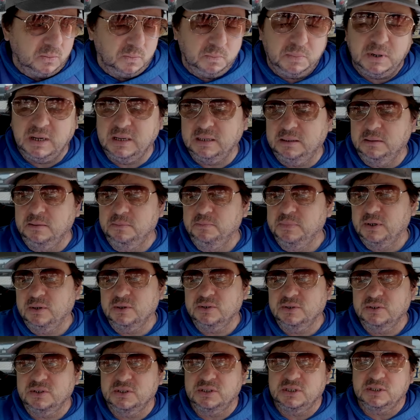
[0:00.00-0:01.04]
But
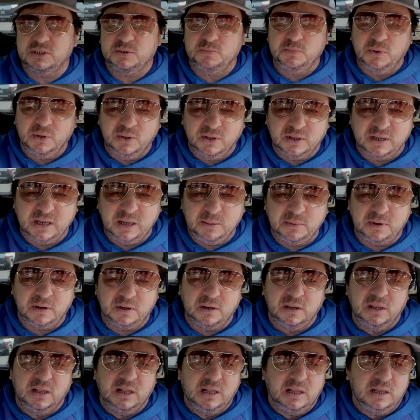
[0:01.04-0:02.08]
because it's a smaller
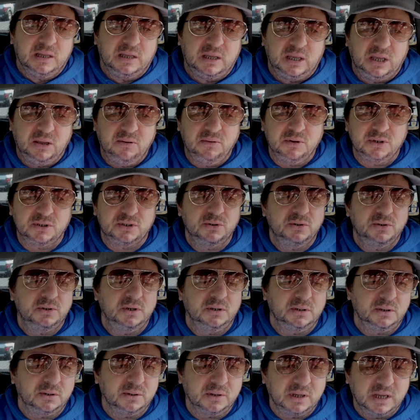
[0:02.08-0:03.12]
camera, he was
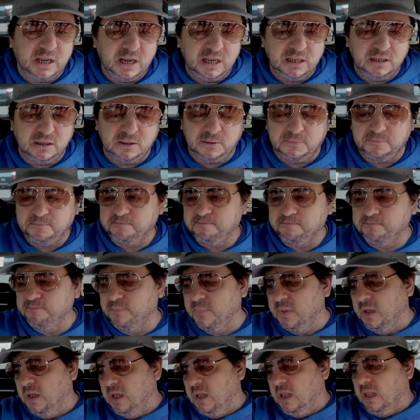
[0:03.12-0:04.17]
shooting on Canon,
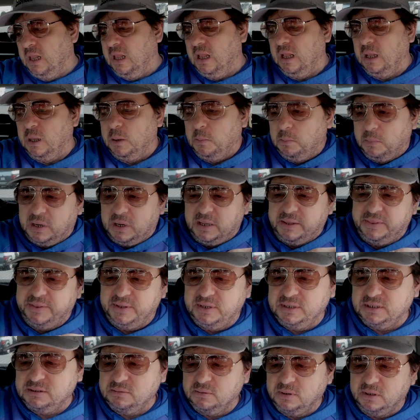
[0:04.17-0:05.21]
but
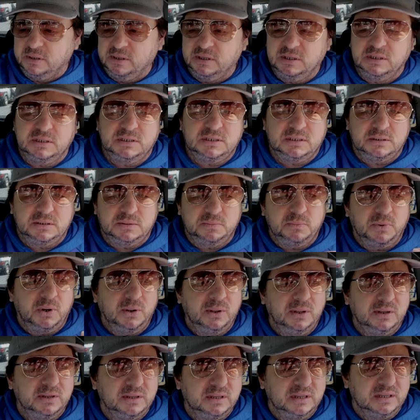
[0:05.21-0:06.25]
this one is
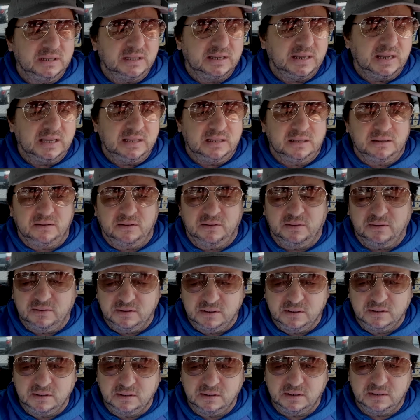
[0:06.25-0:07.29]
smaller than Canon.
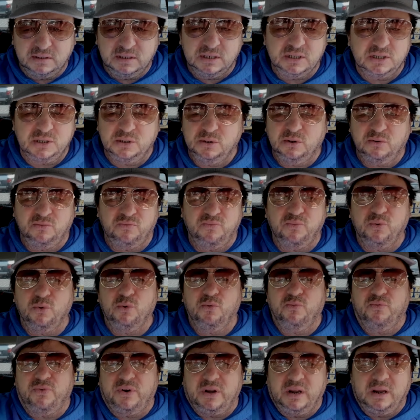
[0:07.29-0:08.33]
This is not
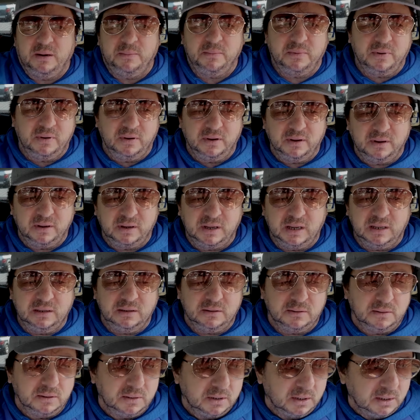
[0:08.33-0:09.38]
full frame
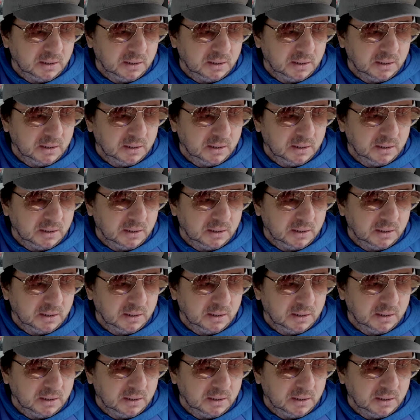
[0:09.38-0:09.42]
Canon.